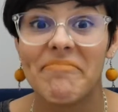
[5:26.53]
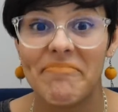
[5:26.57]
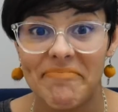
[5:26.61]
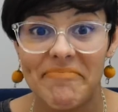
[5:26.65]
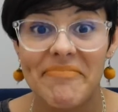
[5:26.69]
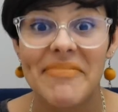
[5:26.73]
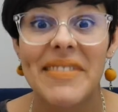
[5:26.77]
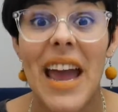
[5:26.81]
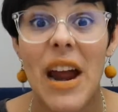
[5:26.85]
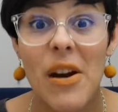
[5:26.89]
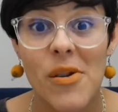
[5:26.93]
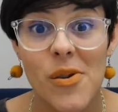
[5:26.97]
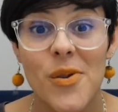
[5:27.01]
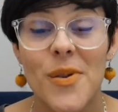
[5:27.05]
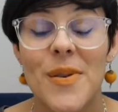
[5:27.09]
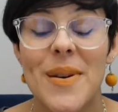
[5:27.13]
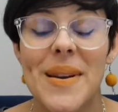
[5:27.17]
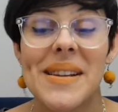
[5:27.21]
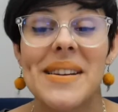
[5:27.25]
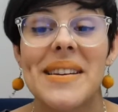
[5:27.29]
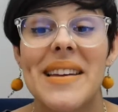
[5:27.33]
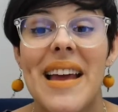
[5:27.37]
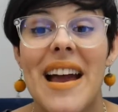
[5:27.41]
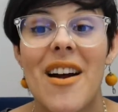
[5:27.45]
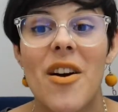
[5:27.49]

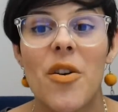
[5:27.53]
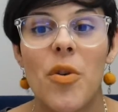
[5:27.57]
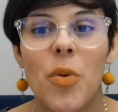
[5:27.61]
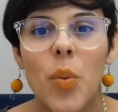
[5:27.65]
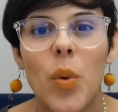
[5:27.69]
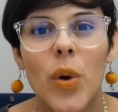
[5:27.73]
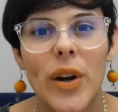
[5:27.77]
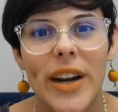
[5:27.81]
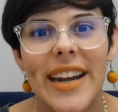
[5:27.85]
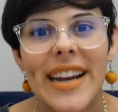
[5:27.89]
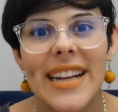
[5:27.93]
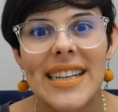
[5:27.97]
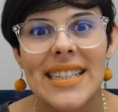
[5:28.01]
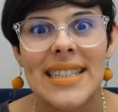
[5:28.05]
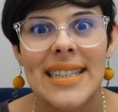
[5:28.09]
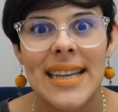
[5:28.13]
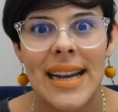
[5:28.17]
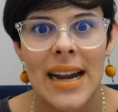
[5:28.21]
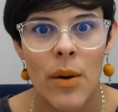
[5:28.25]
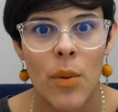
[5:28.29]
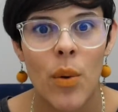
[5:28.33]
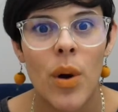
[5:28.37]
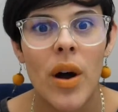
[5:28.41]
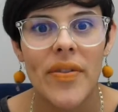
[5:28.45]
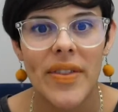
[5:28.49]
narrowing down what it is that
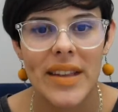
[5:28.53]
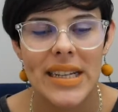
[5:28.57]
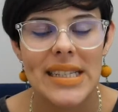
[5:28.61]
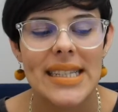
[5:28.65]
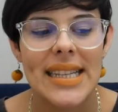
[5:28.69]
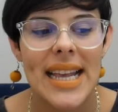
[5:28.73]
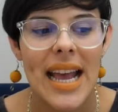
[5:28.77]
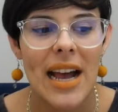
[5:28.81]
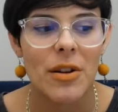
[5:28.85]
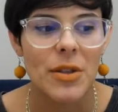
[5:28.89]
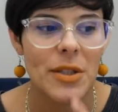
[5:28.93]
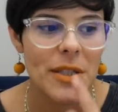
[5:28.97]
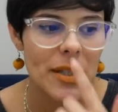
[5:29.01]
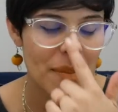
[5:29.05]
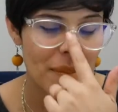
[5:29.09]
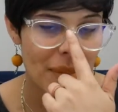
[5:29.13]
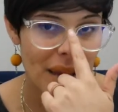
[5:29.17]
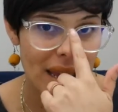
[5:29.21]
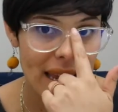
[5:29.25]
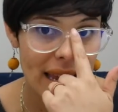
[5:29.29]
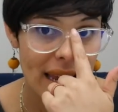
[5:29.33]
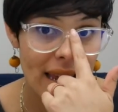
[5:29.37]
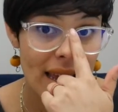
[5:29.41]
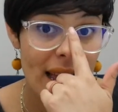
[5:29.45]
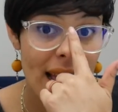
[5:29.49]
I want this cal to
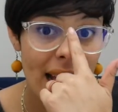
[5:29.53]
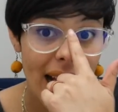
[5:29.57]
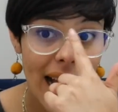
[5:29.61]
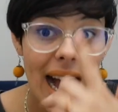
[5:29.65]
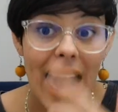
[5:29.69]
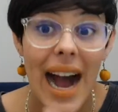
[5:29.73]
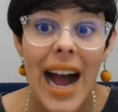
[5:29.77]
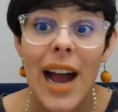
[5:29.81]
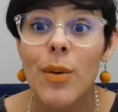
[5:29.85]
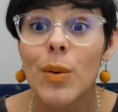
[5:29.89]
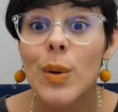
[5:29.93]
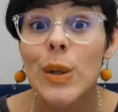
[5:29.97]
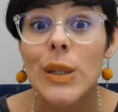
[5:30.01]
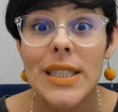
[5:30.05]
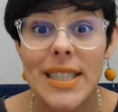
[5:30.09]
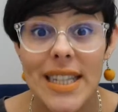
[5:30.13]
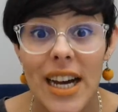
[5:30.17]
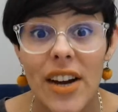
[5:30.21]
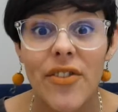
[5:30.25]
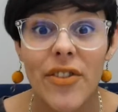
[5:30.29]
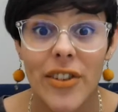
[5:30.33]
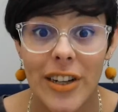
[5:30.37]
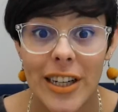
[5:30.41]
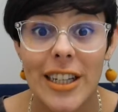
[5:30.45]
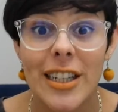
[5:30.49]
be, I will
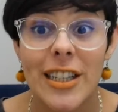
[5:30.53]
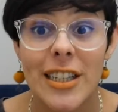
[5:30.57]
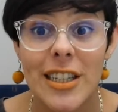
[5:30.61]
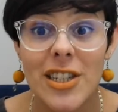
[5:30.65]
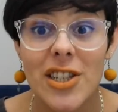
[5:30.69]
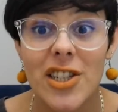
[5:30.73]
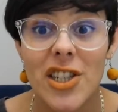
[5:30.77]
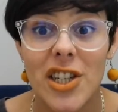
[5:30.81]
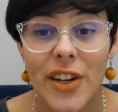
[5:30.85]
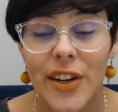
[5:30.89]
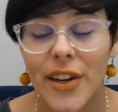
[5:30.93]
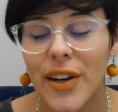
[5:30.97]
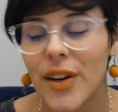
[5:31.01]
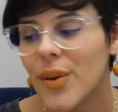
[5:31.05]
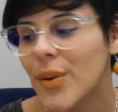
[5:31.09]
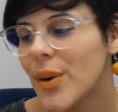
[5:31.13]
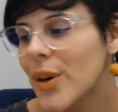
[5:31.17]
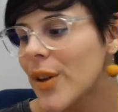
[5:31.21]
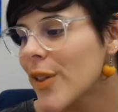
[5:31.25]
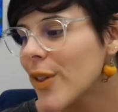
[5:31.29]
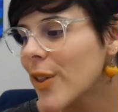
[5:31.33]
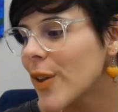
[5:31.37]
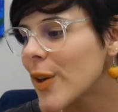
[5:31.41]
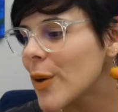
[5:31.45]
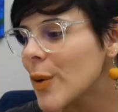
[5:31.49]
definitely share it
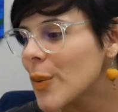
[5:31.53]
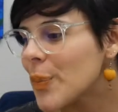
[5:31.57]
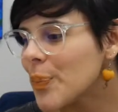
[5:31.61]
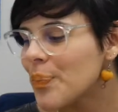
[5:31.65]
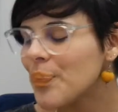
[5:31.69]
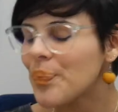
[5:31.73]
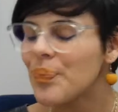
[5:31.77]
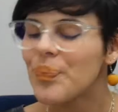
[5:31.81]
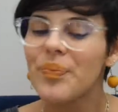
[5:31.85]
with you.